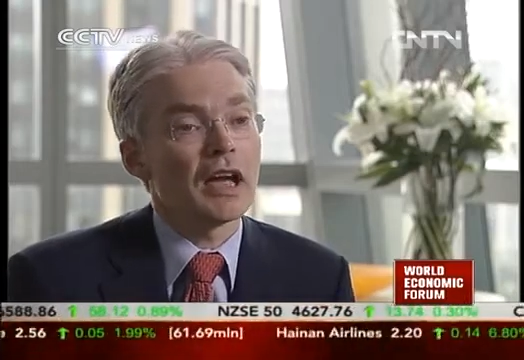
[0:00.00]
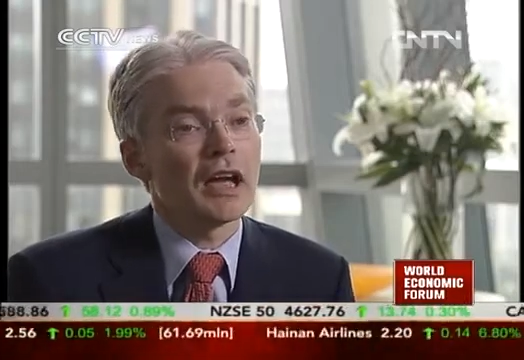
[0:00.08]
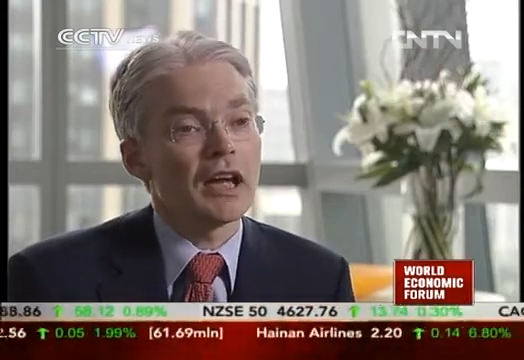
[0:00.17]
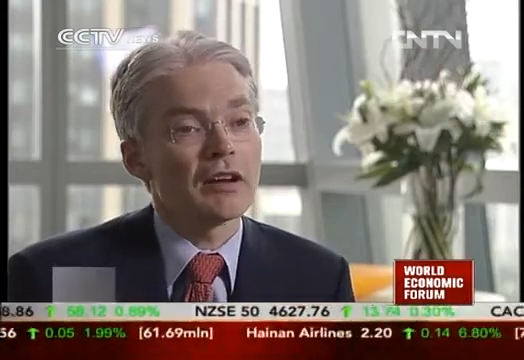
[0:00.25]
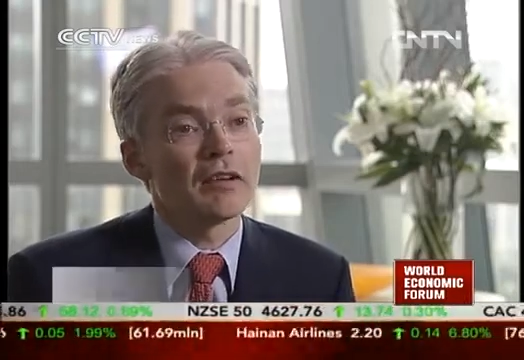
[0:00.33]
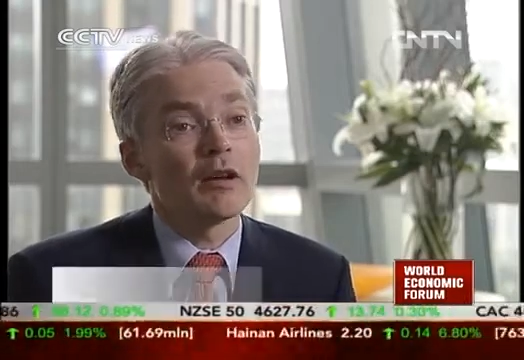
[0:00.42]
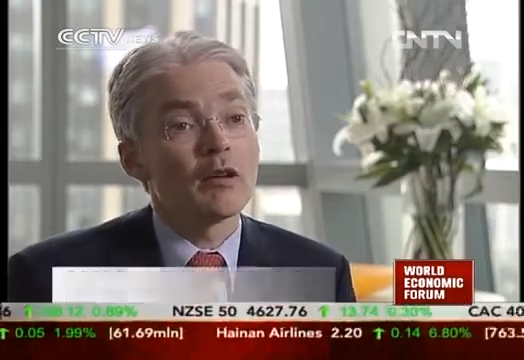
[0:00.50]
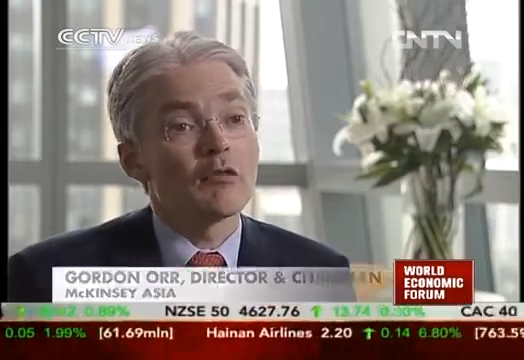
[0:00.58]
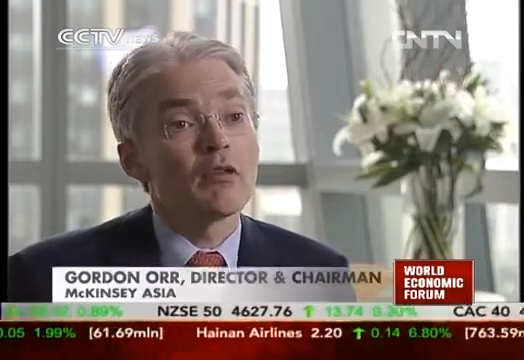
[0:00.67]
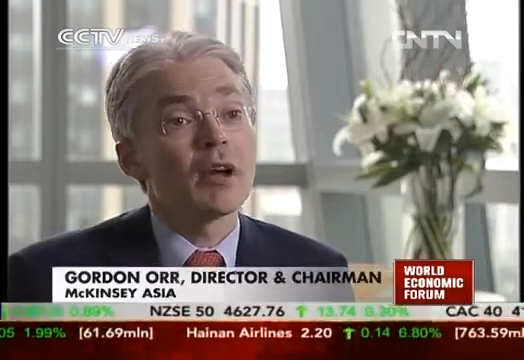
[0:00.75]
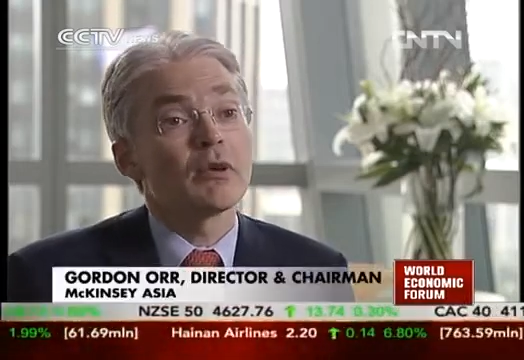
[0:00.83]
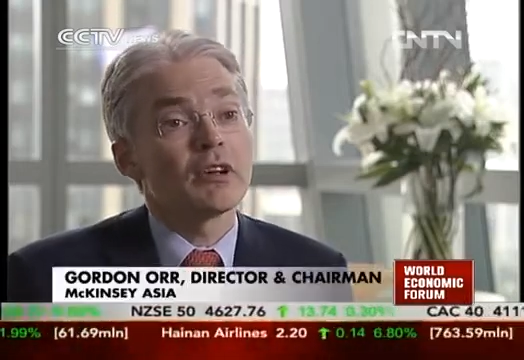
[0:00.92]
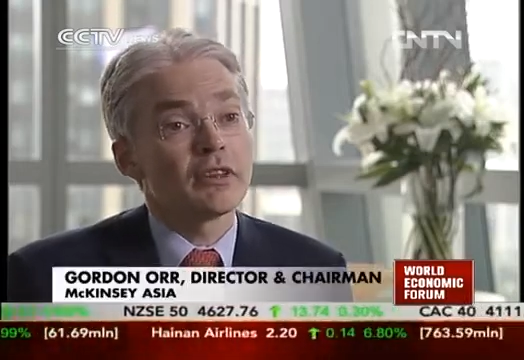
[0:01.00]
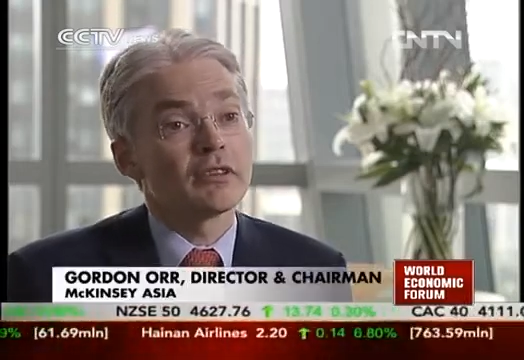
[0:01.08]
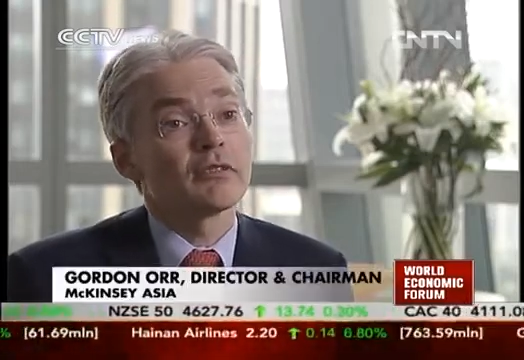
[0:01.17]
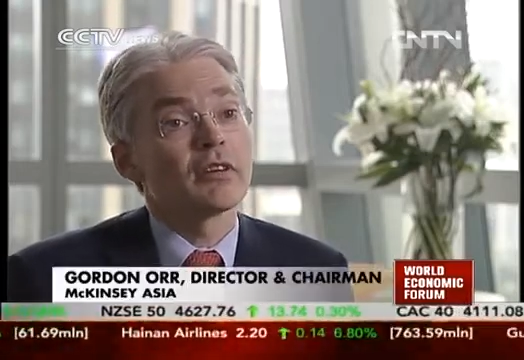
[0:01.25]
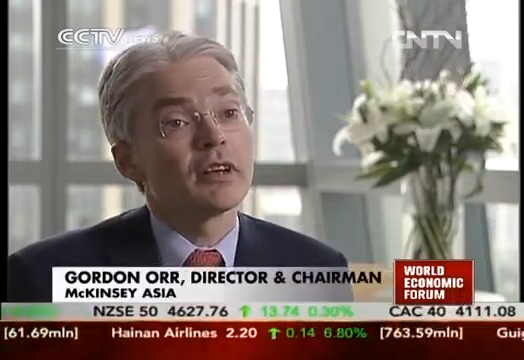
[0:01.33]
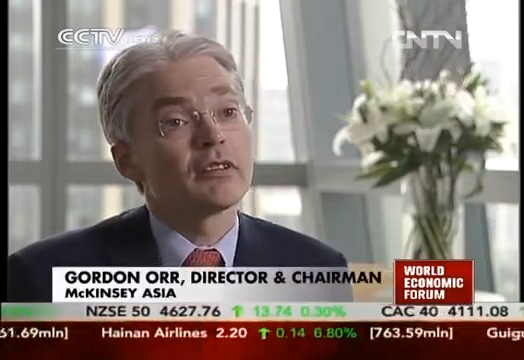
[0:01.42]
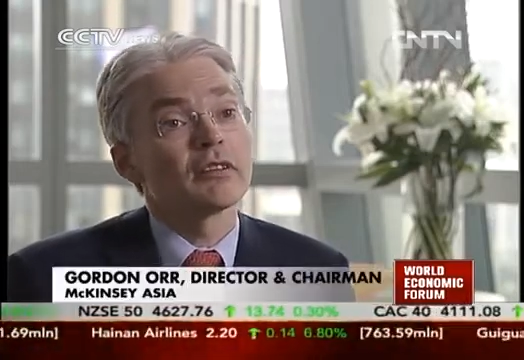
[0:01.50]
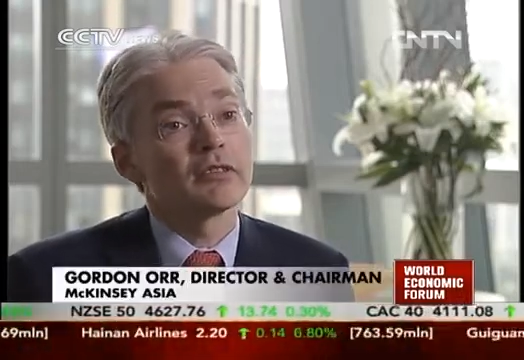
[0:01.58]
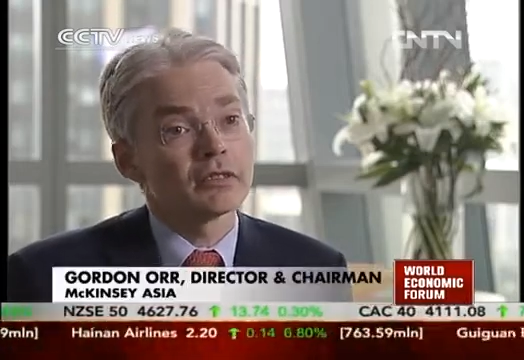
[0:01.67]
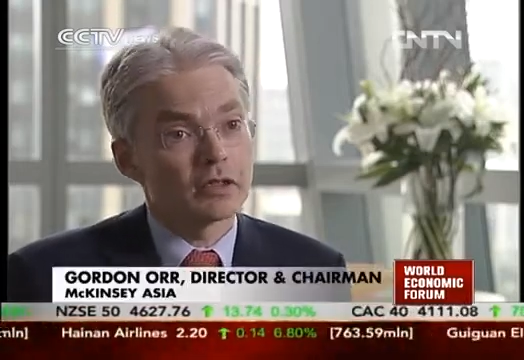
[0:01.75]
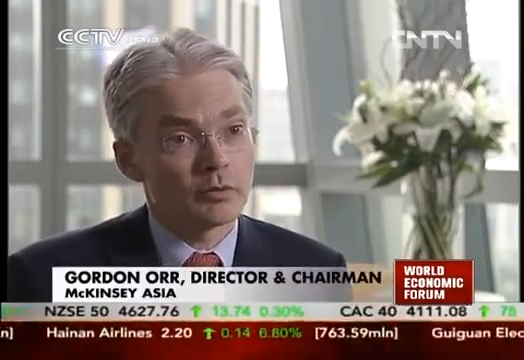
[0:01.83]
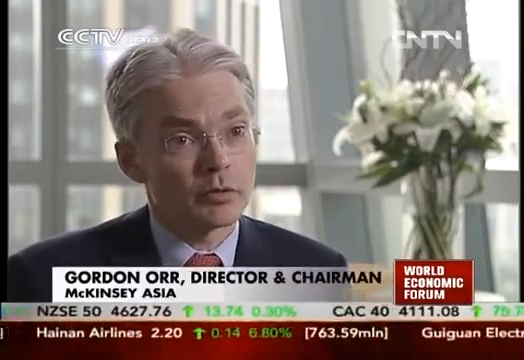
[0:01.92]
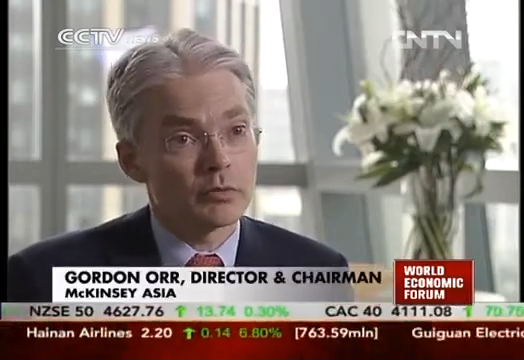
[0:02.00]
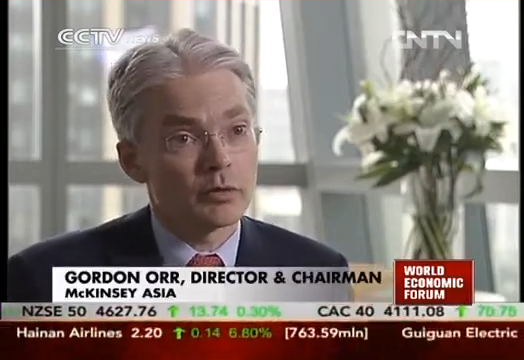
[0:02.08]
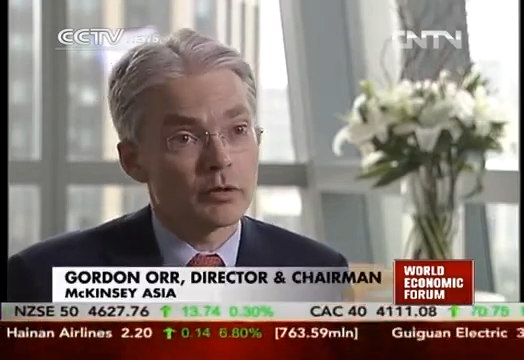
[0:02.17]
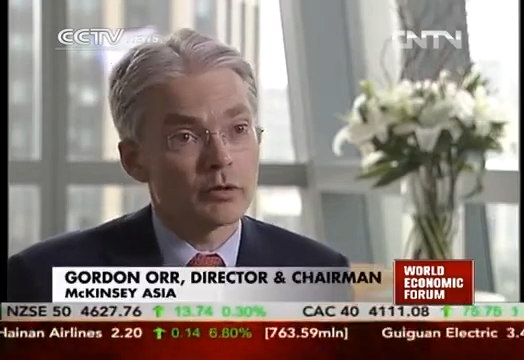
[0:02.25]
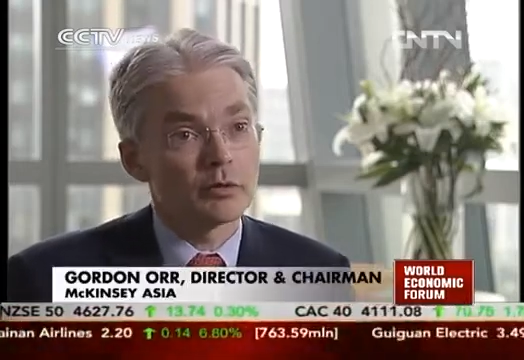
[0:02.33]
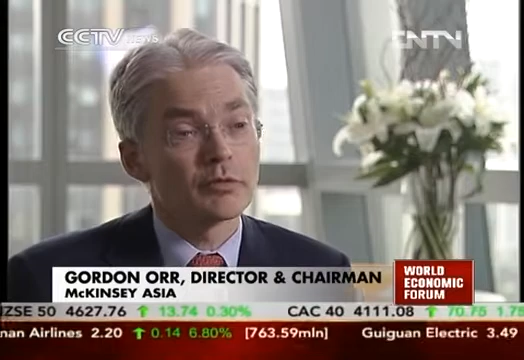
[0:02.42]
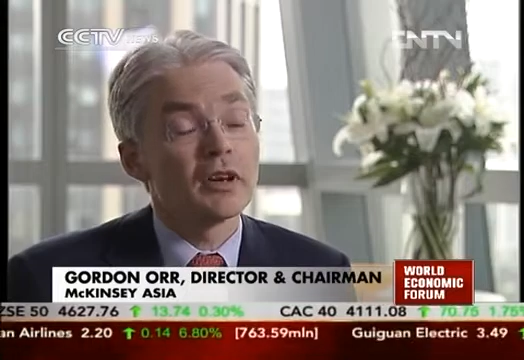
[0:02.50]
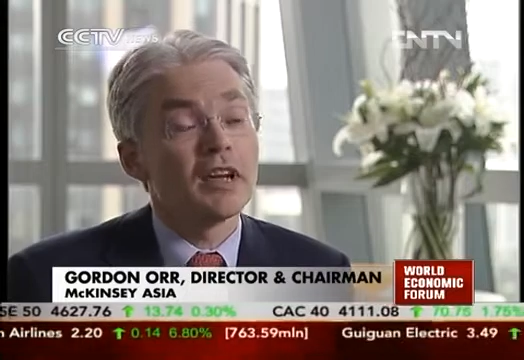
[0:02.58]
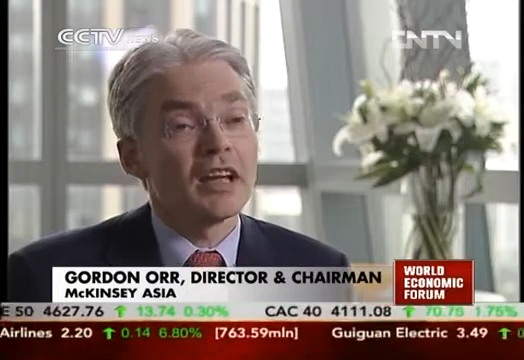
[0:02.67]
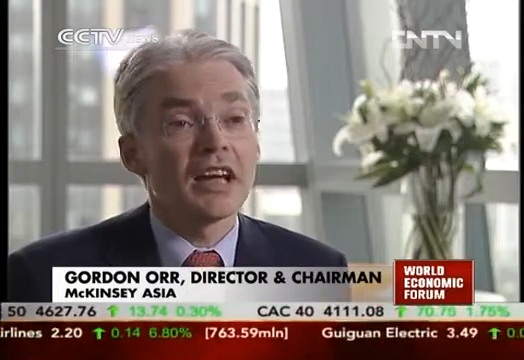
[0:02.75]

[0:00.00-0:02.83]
and rapid iterations to improve.